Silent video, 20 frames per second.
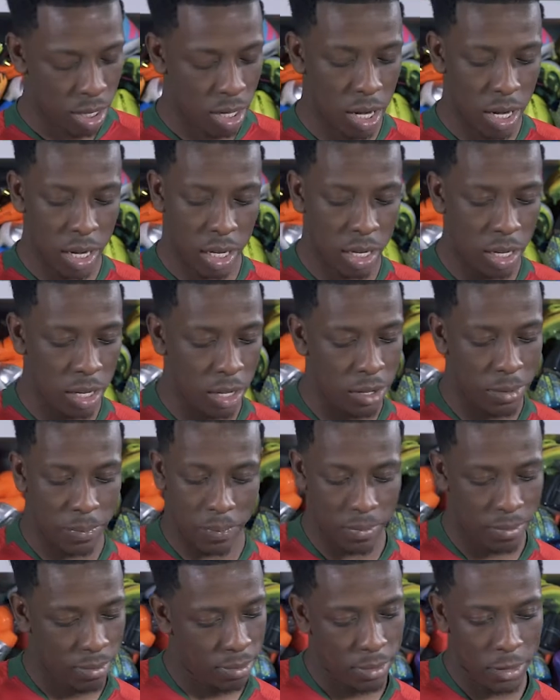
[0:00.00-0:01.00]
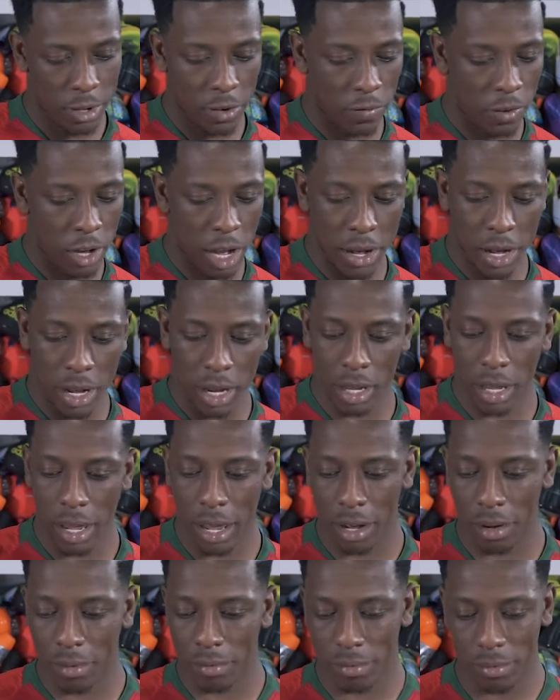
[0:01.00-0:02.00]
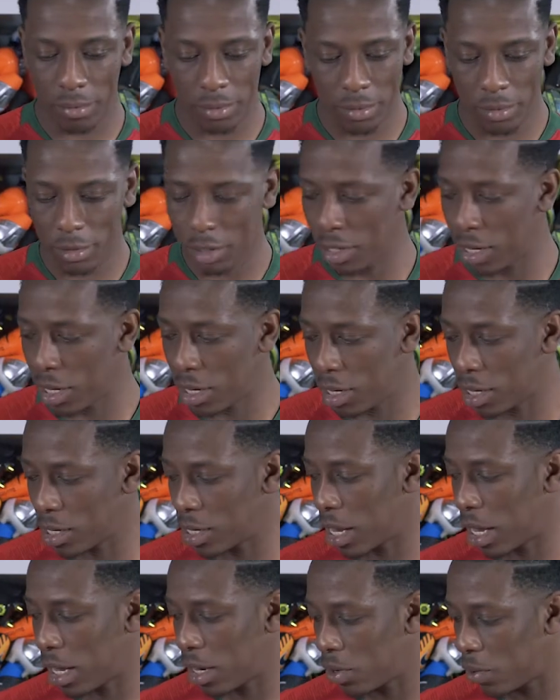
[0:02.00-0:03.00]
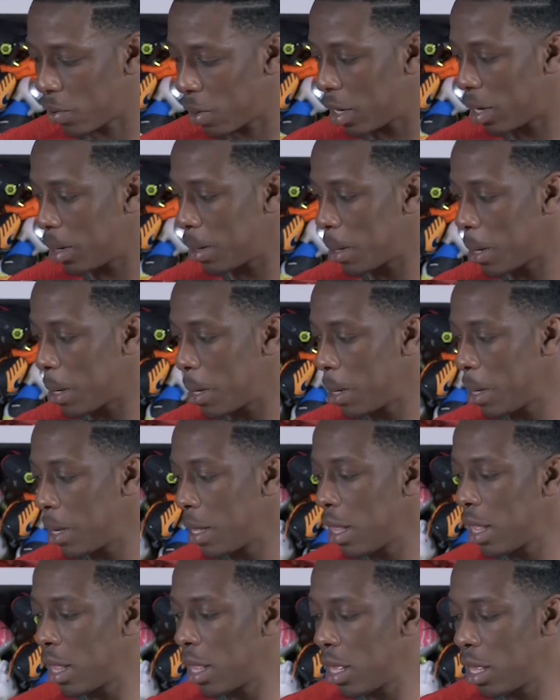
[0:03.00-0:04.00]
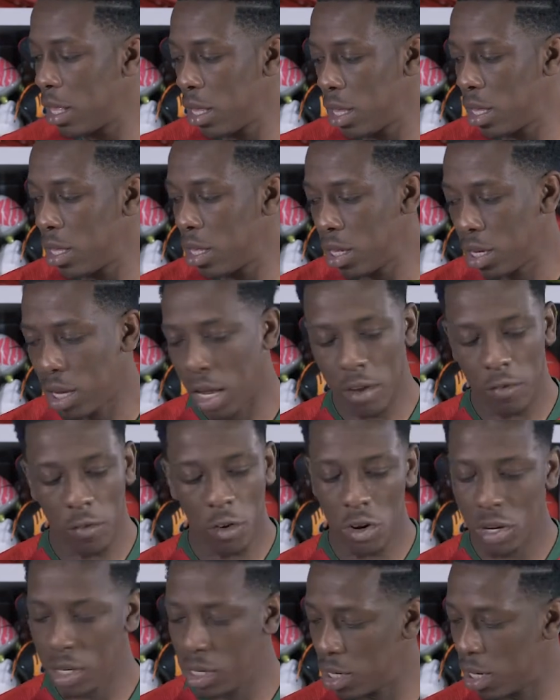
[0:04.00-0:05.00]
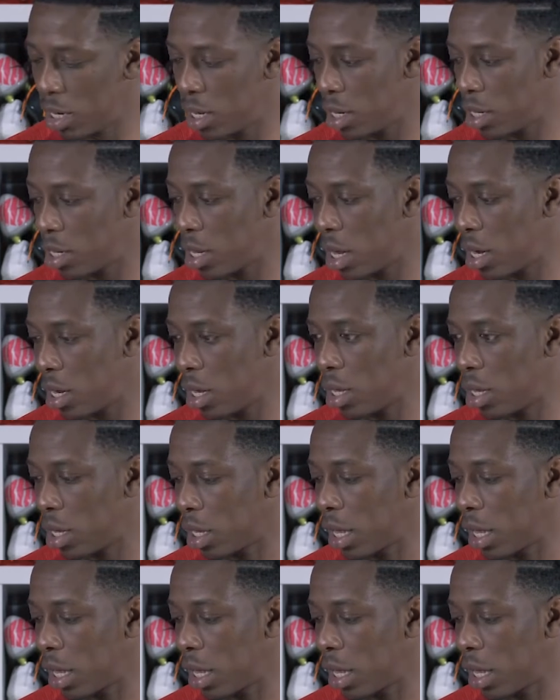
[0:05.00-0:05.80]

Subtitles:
Nike, you've done it again. Get this out of the way. They've honestly done it